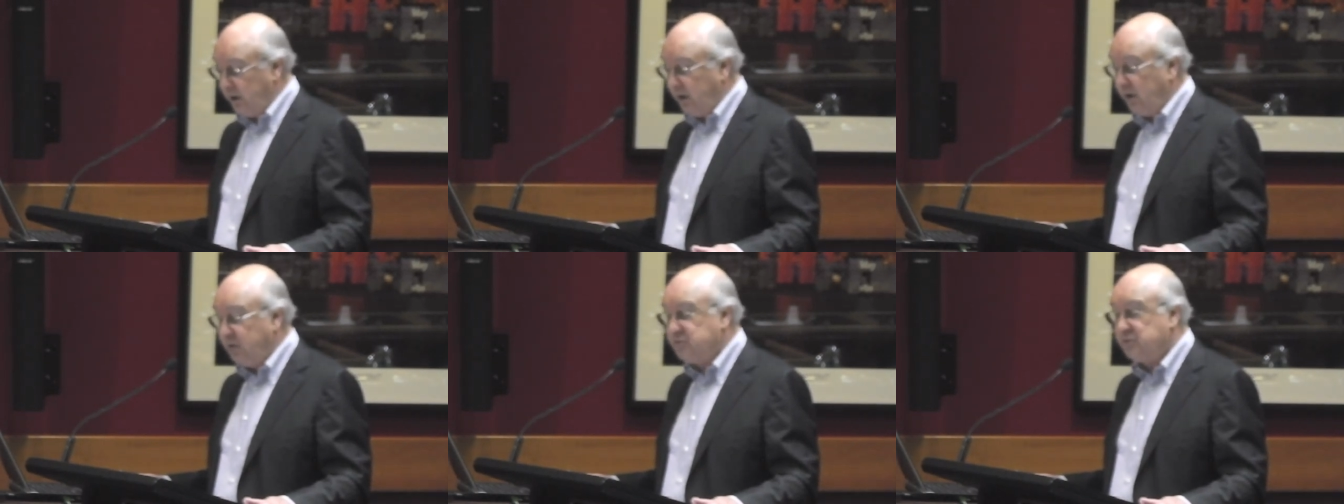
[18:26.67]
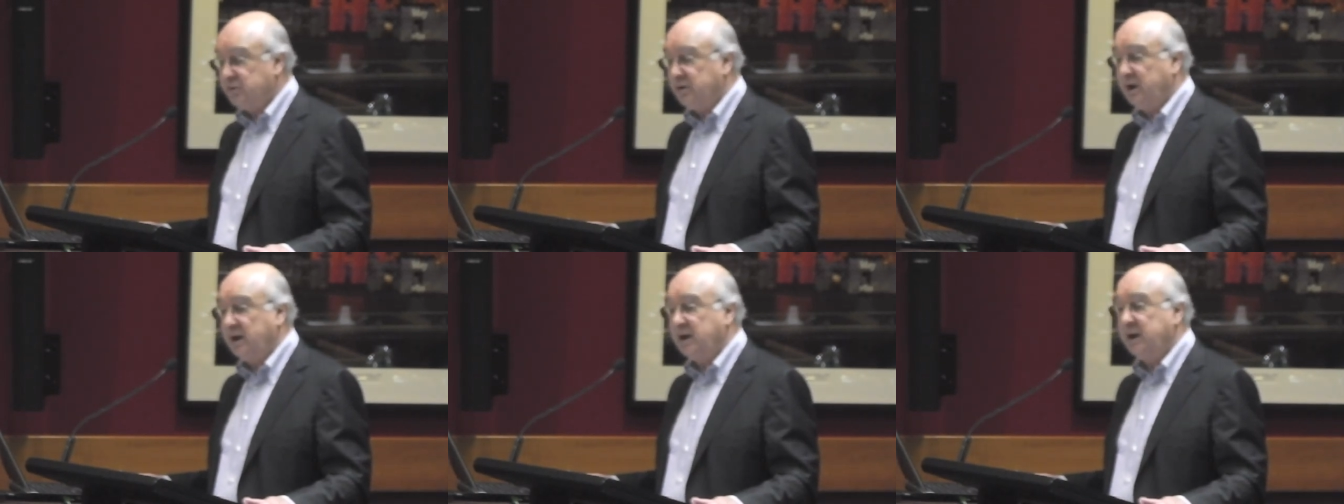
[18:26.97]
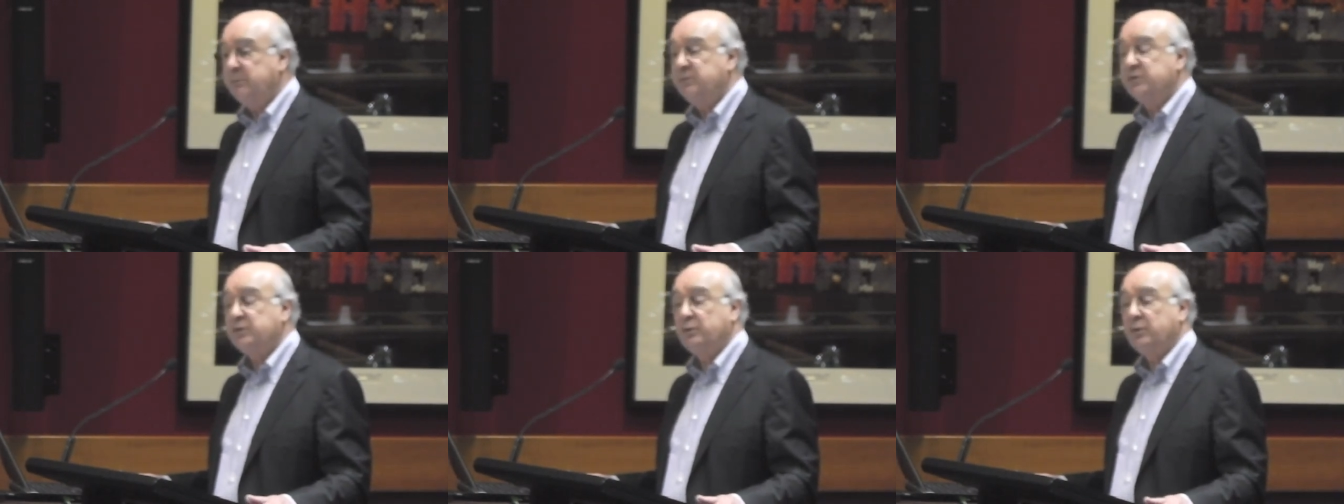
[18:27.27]
It should
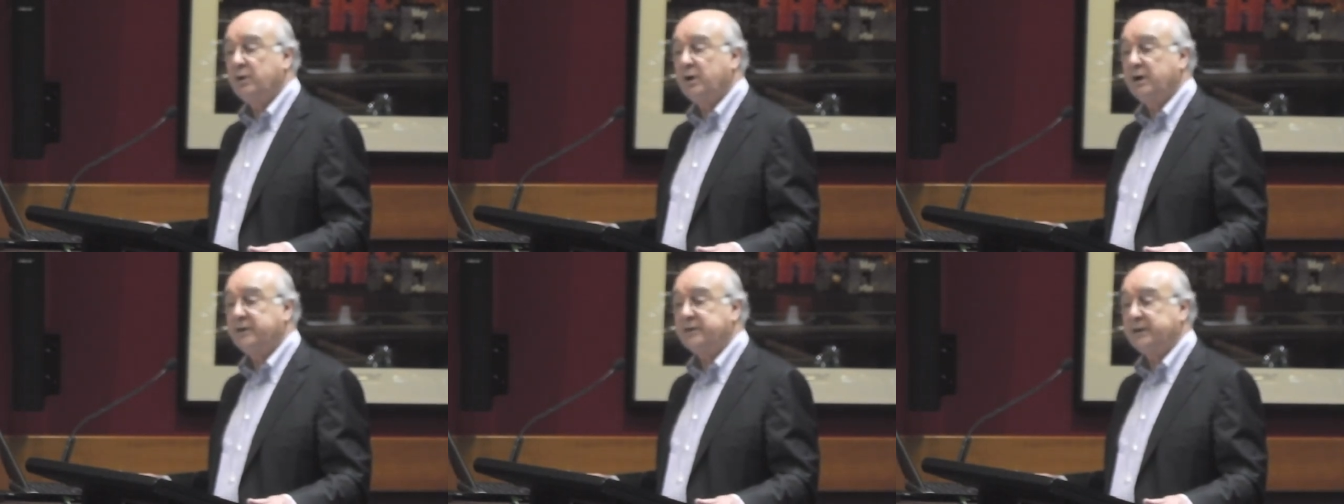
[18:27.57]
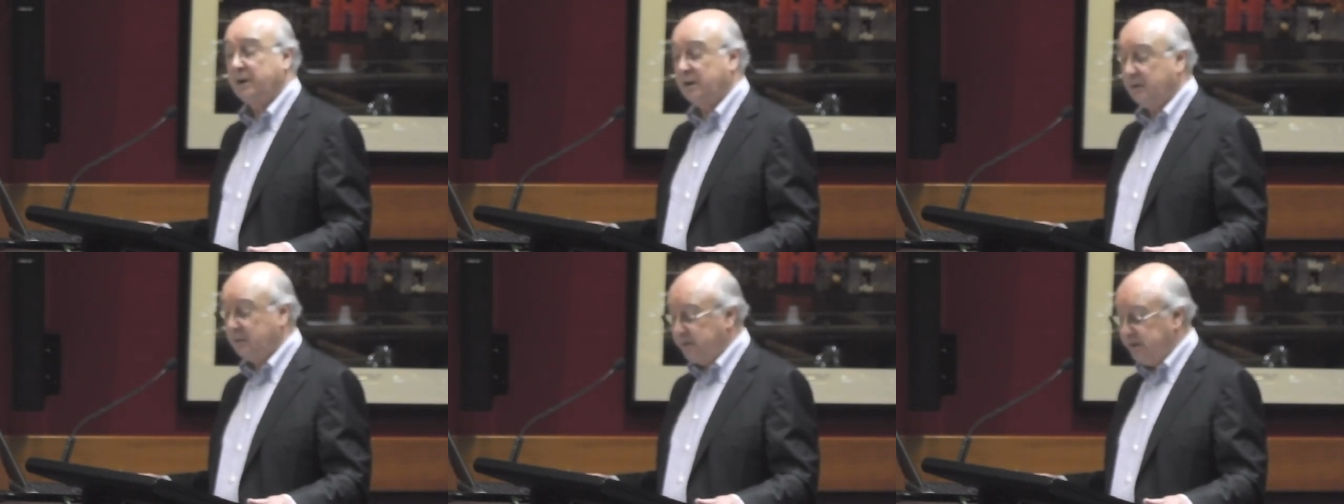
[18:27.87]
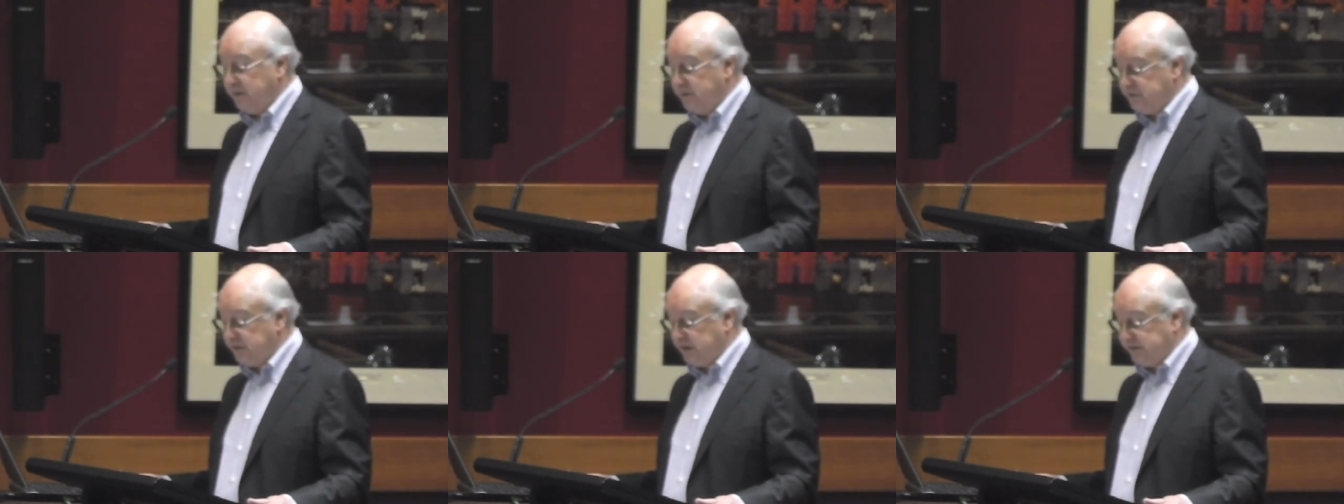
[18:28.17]
aim to right
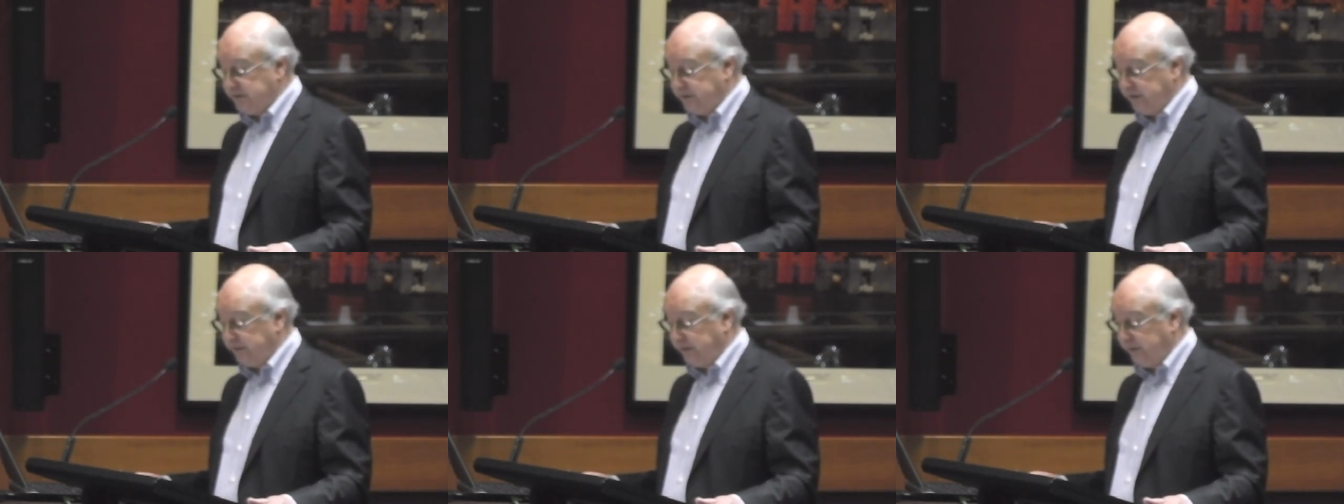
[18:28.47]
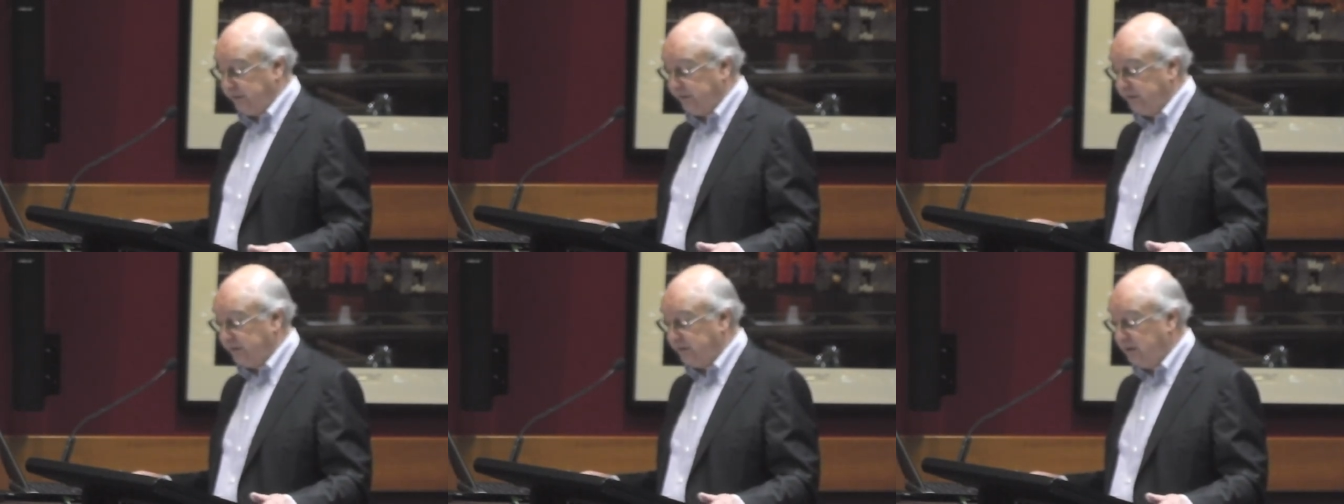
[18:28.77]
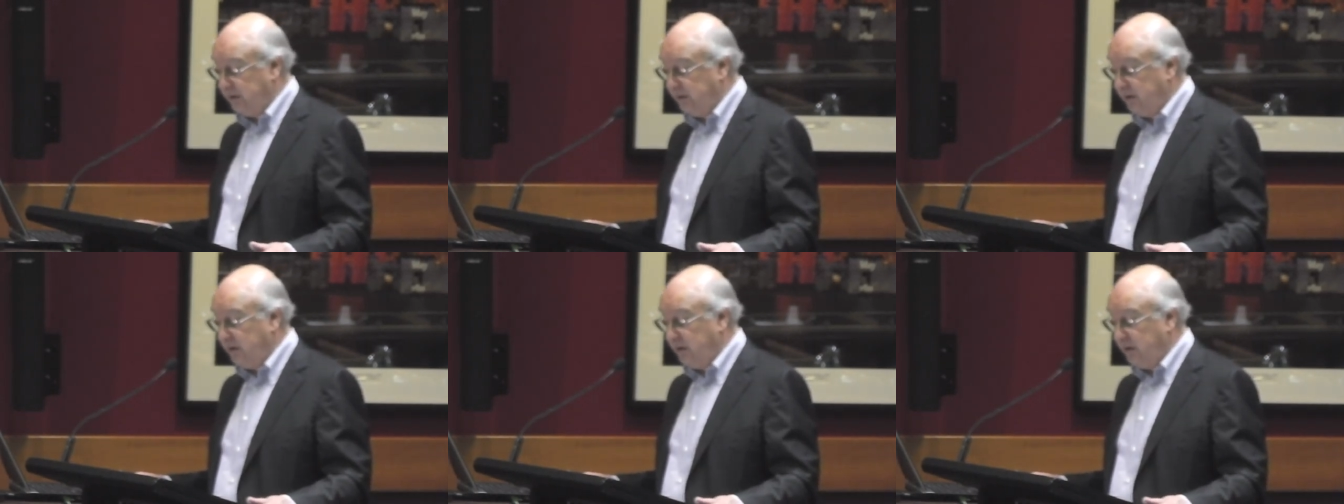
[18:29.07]
old injustices,